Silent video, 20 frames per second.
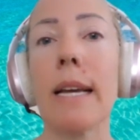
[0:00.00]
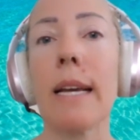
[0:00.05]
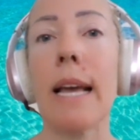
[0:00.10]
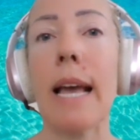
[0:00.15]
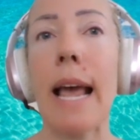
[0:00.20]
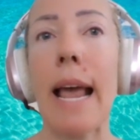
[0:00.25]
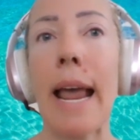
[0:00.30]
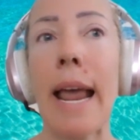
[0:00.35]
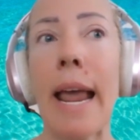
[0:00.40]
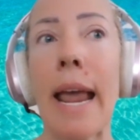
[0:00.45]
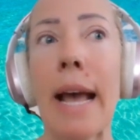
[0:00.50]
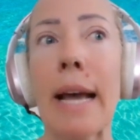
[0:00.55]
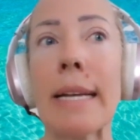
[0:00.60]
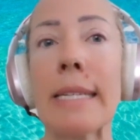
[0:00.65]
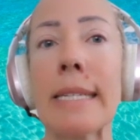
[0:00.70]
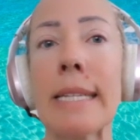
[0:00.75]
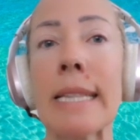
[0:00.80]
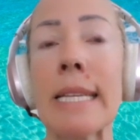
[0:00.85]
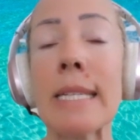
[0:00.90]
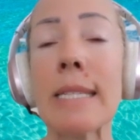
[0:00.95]
And
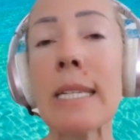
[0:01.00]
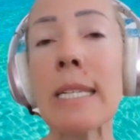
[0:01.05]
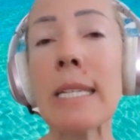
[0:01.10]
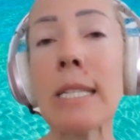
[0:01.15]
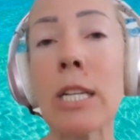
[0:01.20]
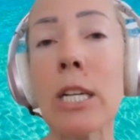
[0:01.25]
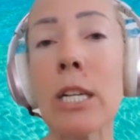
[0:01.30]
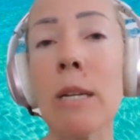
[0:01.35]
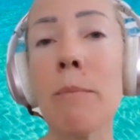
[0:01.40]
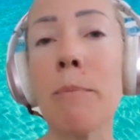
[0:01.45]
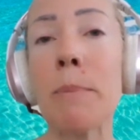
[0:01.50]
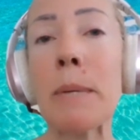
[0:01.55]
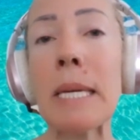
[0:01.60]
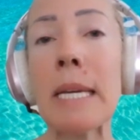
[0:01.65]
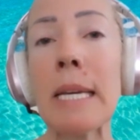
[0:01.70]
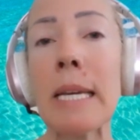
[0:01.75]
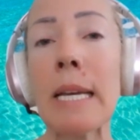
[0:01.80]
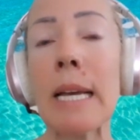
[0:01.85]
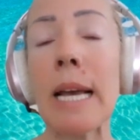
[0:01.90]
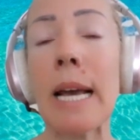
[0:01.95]
this is going to
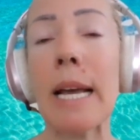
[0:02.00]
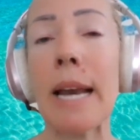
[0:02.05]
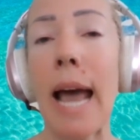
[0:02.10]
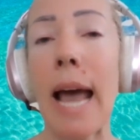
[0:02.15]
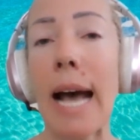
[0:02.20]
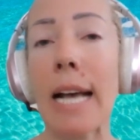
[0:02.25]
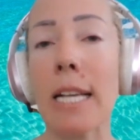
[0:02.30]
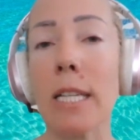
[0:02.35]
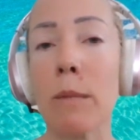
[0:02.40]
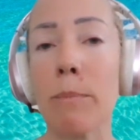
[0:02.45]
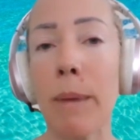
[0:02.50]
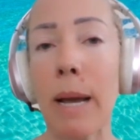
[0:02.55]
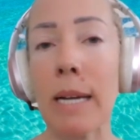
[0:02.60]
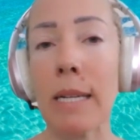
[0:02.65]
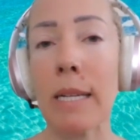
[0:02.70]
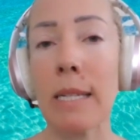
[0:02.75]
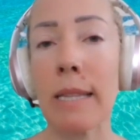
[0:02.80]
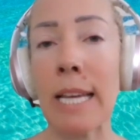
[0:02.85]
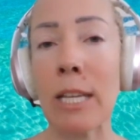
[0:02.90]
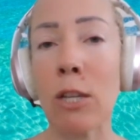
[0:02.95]
be an
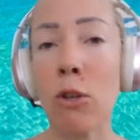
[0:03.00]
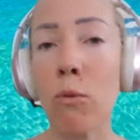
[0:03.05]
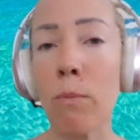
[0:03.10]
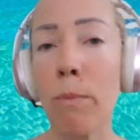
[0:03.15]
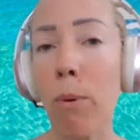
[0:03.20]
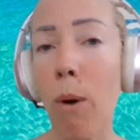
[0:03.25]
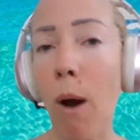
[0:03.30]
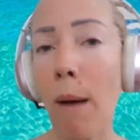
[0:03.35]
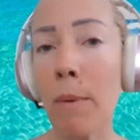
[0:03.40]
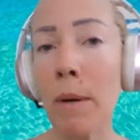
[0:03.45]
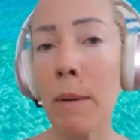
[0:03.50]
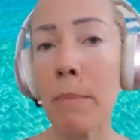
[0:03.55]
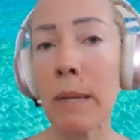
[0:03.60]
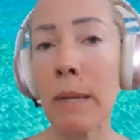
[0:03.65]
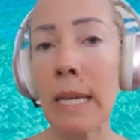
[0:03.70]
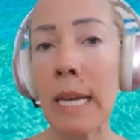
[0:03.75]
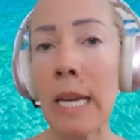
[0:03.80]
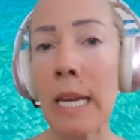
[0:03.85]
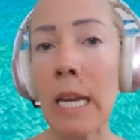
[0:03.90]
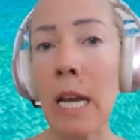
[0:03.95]
aspect that you
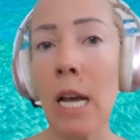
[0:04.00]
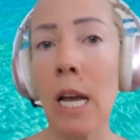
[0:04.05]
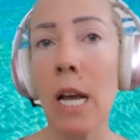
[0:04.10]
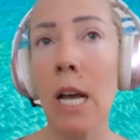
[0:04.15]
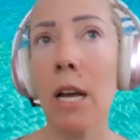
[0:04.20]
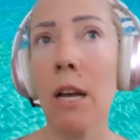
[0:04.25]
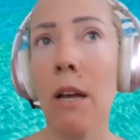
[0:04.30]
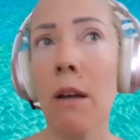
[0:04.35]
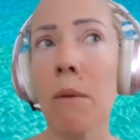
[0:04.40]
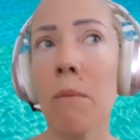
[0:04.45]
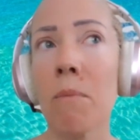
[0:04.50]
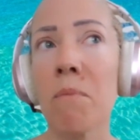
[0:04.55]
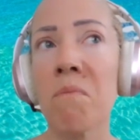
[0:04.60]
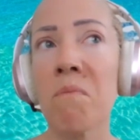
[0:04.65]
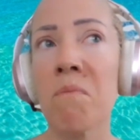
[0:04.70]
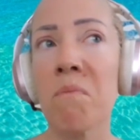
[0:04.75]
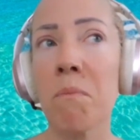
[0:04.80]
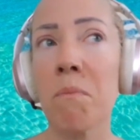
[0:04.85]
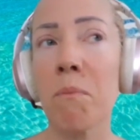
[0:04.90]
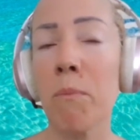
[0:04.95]
probably
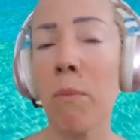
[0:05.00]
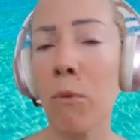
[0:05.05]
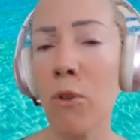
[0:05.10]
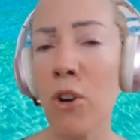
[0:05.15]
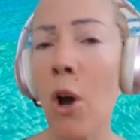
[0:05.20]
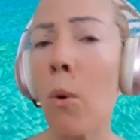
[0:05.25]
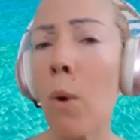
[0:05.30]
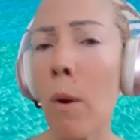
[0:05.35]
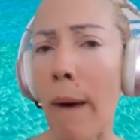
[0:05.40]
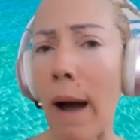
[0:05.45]
know about